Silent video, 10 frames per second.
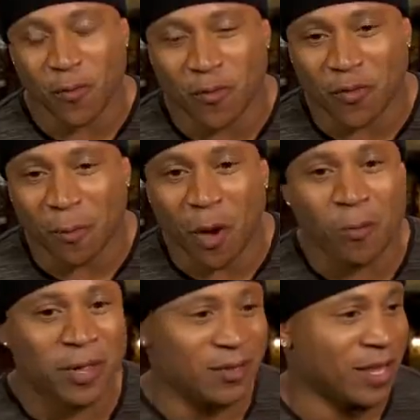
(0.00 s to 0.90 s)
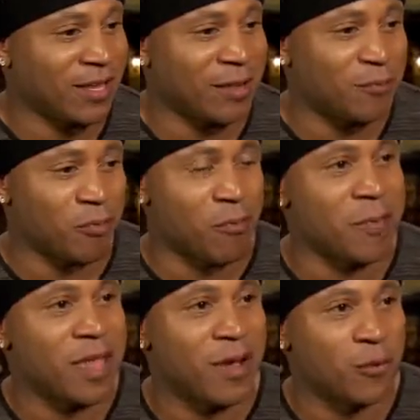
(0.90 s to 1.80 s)
The moment in the
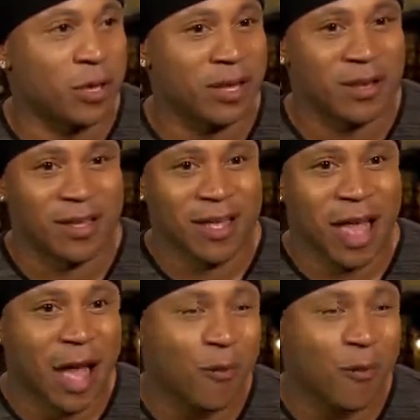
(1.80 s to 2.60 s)
premiere when I